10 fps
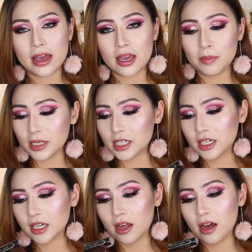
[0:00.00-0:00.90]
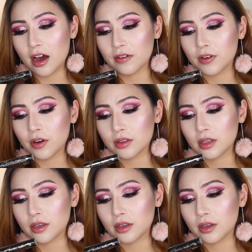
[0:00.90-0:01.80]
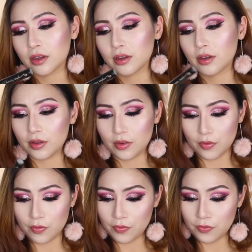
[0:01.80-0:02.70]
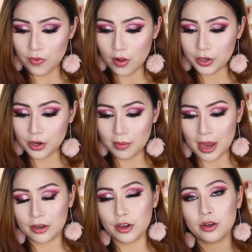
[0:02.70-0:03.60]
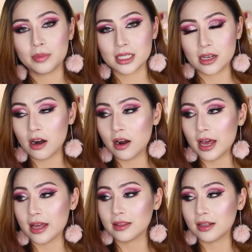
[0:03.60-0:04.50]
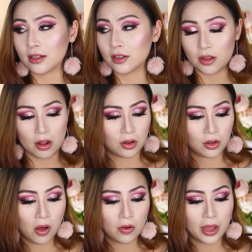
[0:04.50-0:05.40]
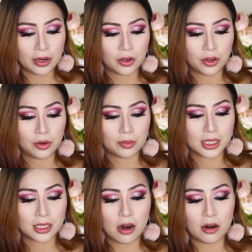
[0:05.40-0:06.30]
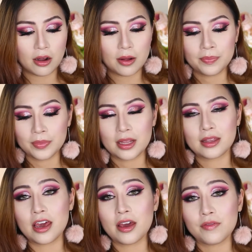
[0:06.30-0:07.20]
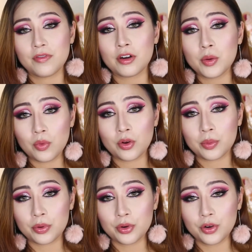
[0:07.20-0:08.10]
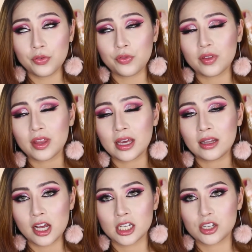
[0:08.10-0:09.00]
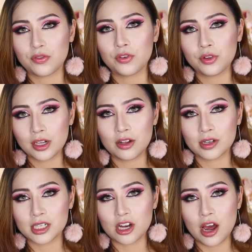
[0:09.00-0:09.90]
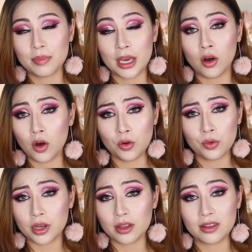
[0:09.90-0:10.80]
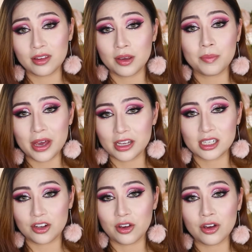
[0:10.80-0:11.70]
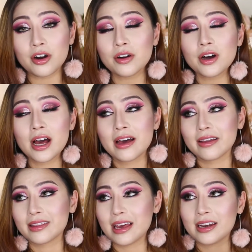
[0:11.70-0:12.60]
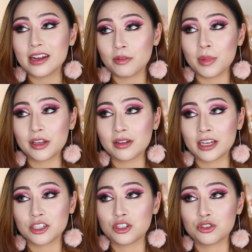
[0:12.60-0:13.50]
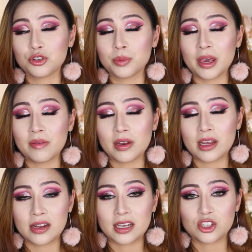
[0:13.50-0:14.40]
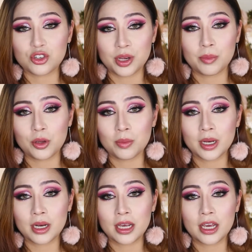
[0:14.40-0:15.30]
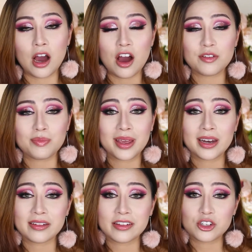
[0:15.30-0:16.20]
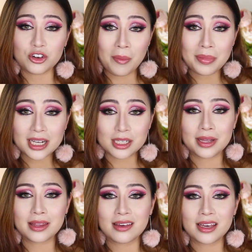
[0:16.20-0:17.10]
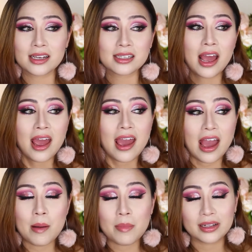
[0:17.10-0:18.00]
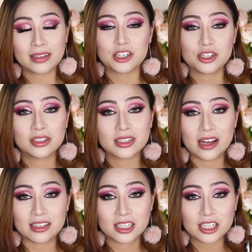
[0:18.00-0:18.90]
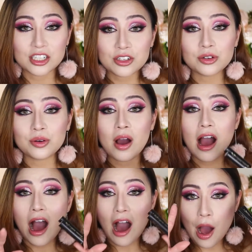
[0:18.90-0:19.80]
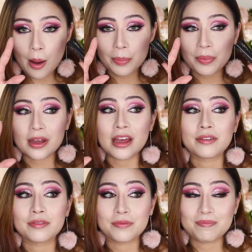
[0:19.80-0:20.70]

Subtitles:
In particular, I've got the volume and curl mascara and the long and curl mascara. They're very waterproof. They last for the longest time. They hold the best curl. They never make your lashes droop even in extreme humidity. I've been in the tropics with these and my lashes are still up and